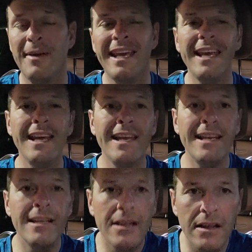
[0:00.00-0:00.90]

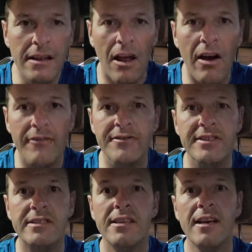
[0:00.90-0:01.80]
He
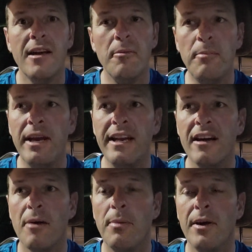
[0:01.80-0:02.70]
loves beating
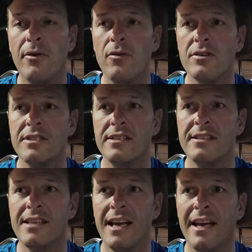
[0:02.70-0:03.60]
up on
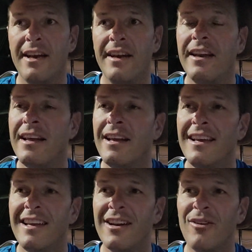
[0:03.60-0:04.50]
horses. And,
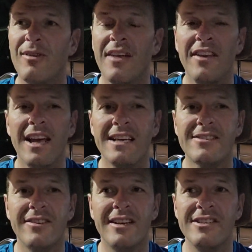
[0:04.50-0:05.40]
you know, around the last
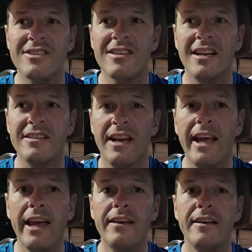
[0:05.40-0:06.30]
turn, I just kind of said,
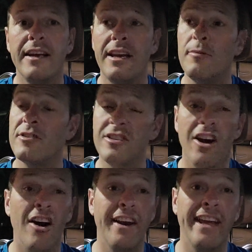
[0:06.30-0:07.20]
hey, and he was
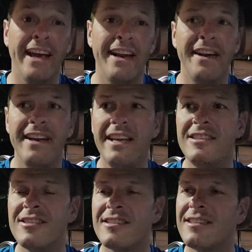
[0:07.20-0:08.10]
gone again. And he
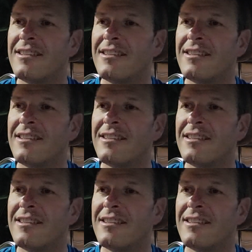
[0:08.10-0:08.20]
just...